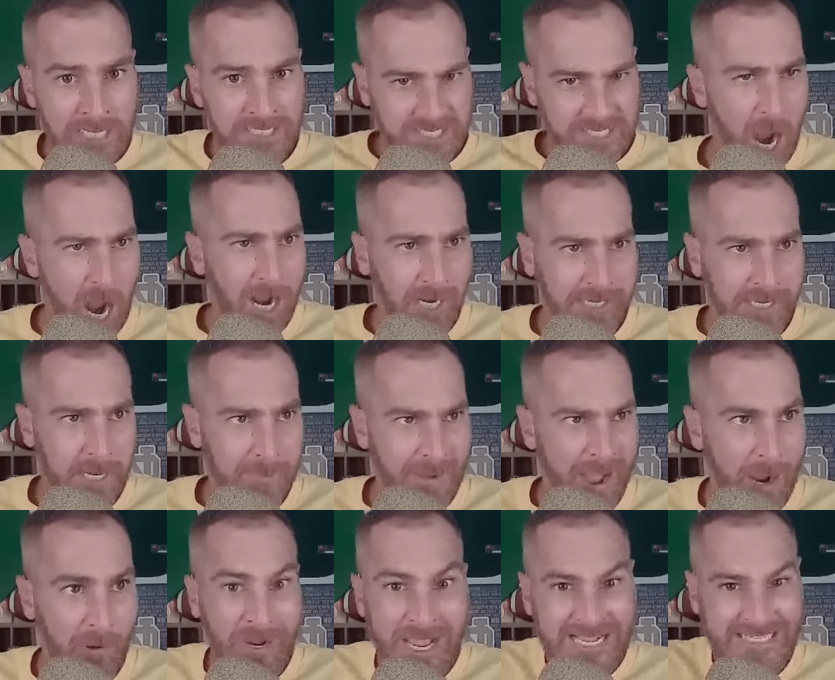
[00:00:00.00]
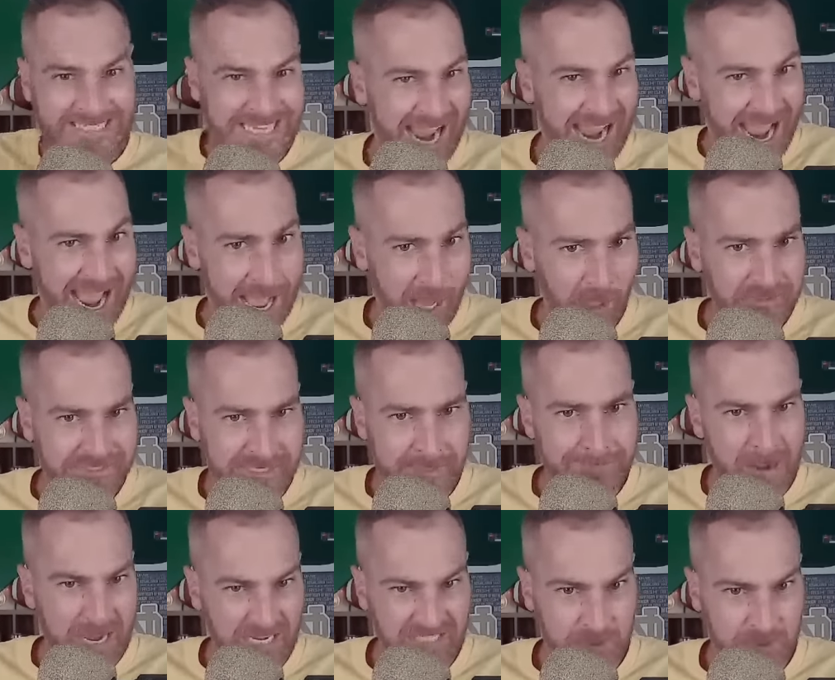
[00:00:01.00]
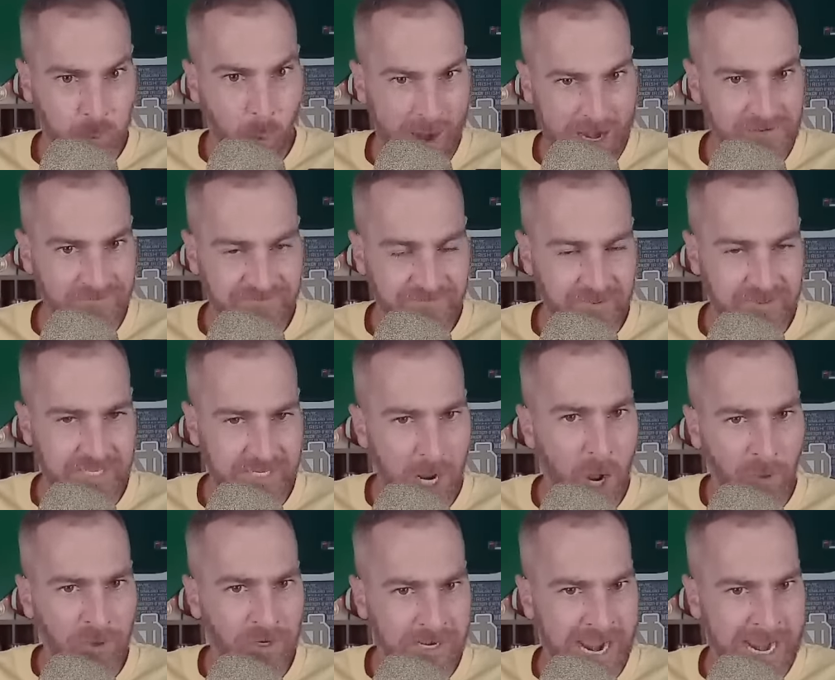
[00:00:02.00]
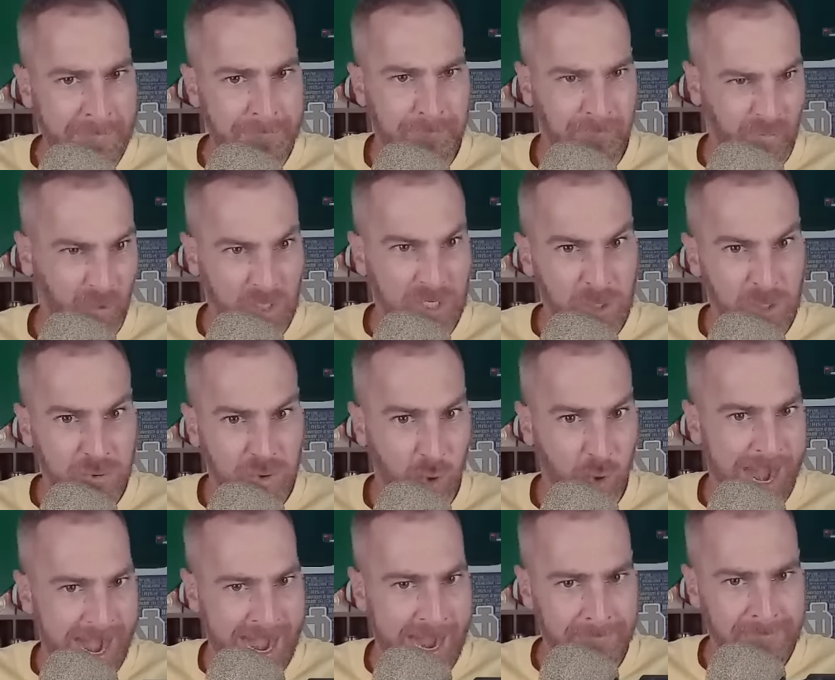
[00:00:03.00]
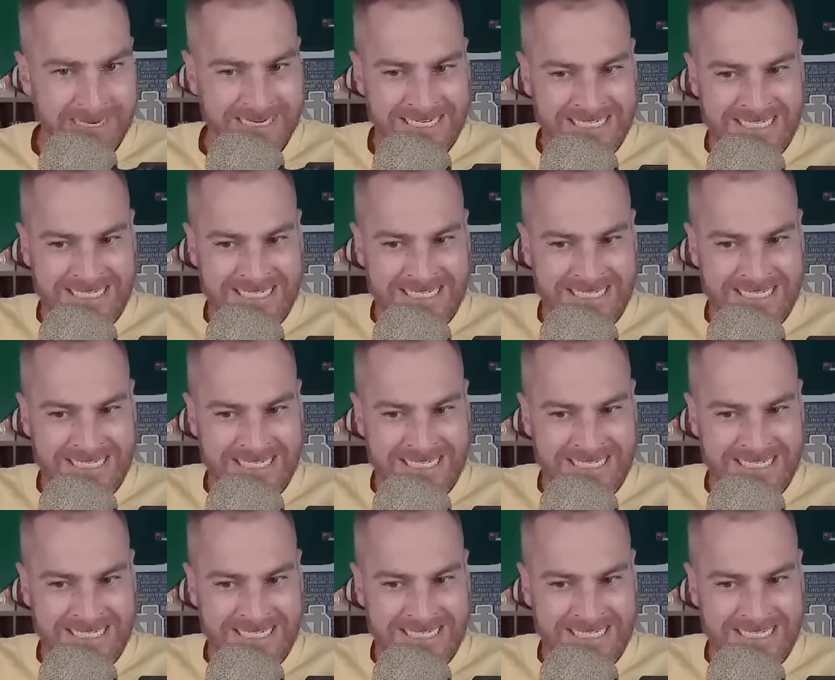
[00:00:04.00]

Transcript: talking about Cal's a must win for the Notre Dame program.